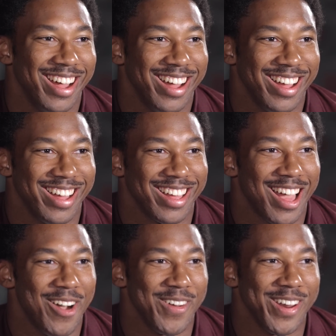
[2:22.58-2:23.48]
I
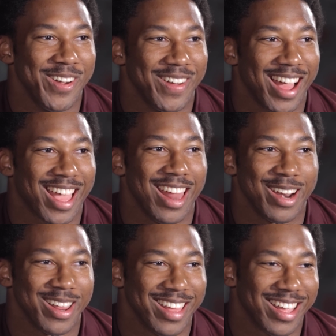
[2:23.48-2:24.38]
don't know. I kind
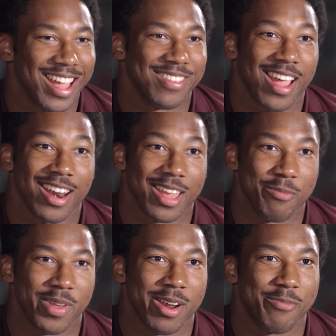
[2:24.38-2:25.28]
of got tired of
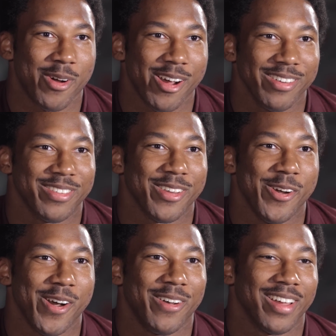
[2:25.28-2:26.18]
getting beat up on,
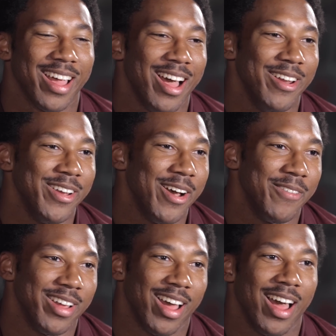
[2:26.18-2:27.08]
so I don't
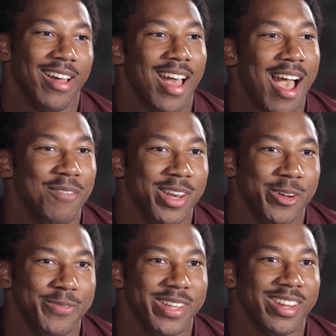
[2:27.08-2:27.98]
know. I have a
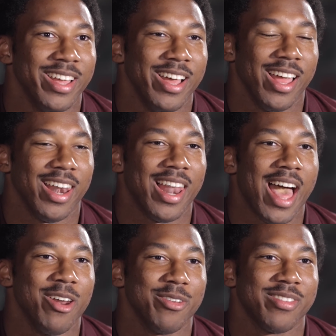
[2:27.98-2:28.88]
little bit
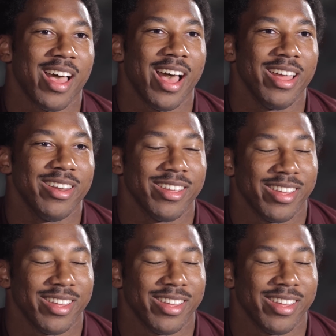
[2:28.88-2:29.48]
lighter side.